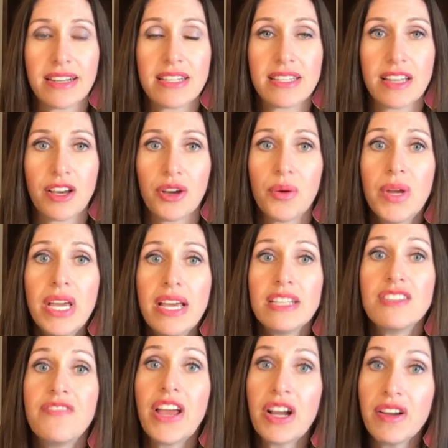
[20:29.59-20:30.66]
So
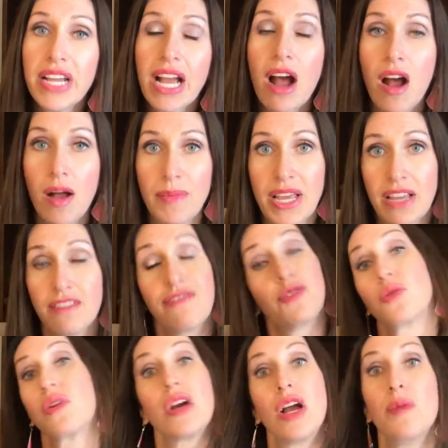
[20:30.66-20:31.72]
it's very common
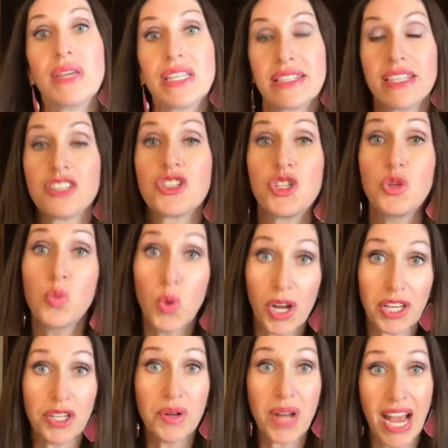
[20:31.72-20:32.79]
for a business to
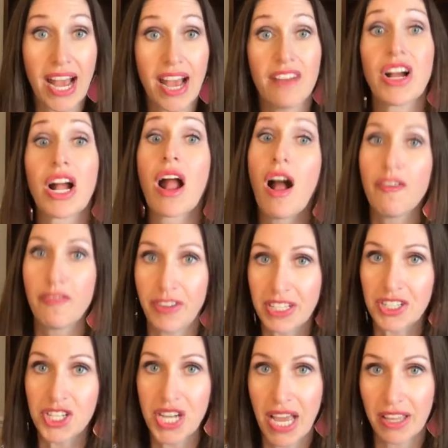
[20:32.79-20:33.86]
want you to have a
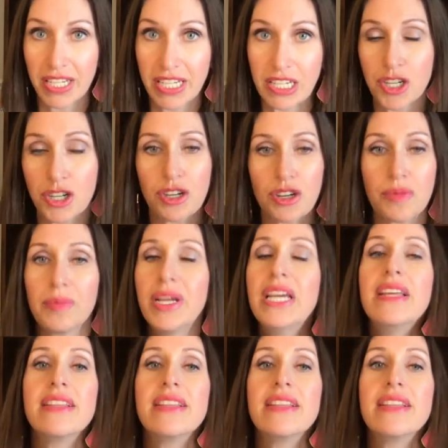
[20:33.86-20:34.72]
confidentiality term.